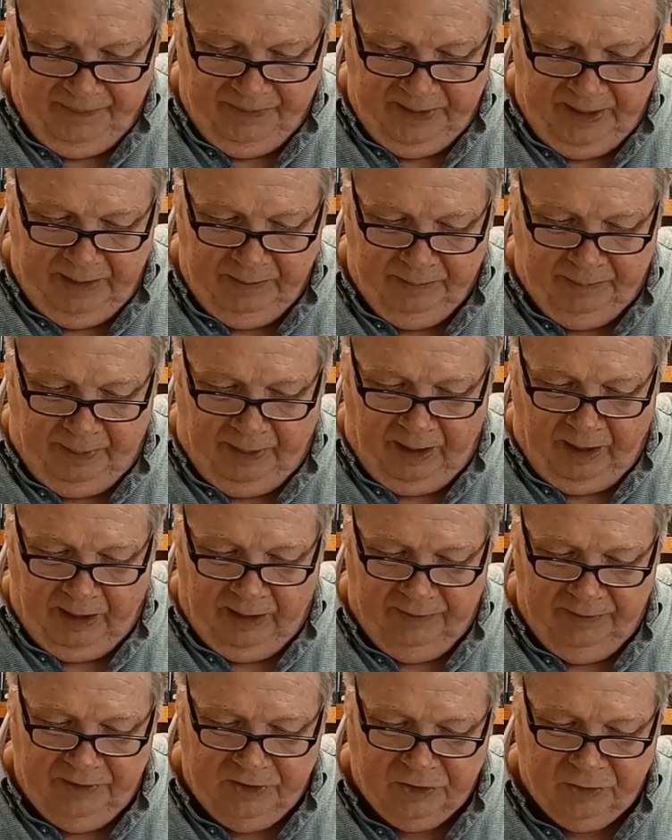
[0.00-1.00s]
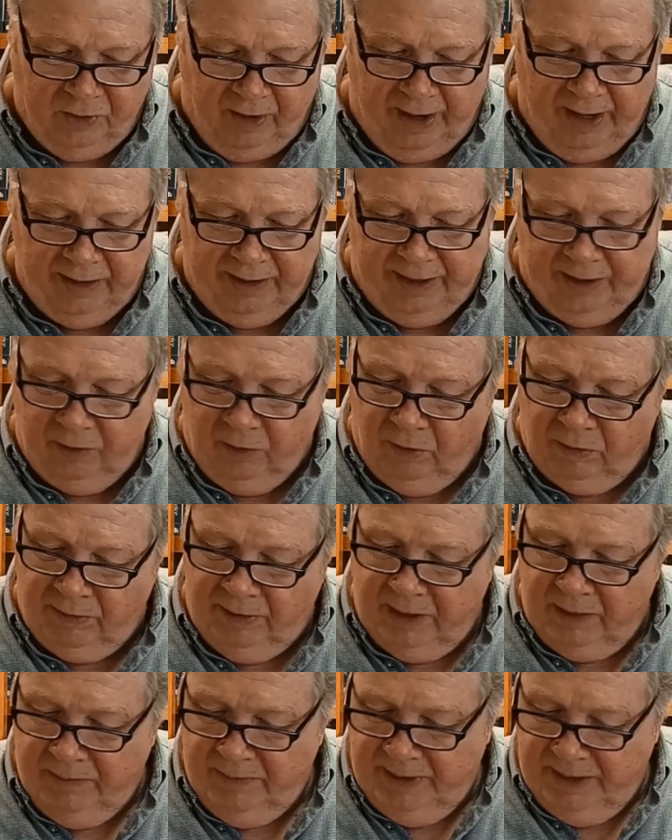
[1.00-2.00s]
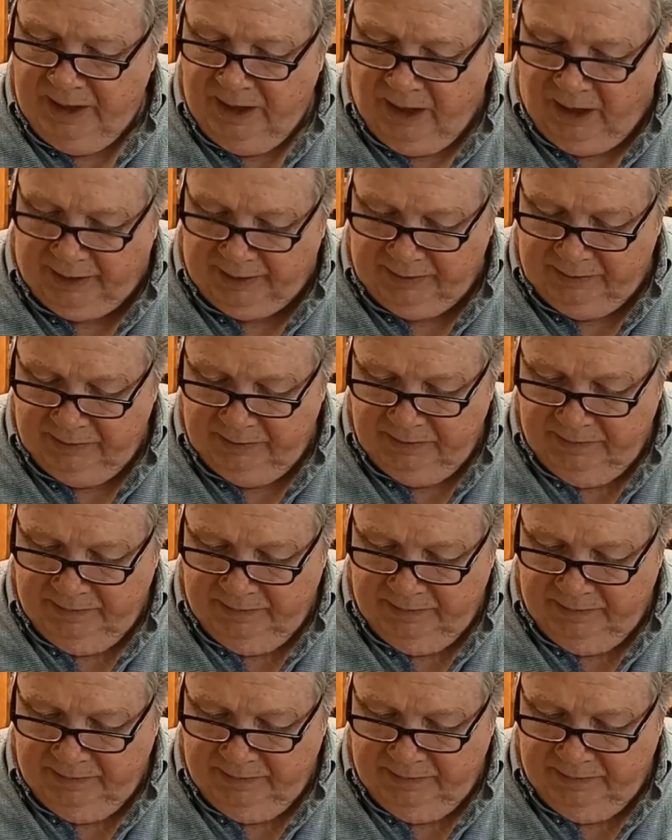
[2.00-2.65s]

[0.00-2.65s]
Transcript: and part of the trial had already begun.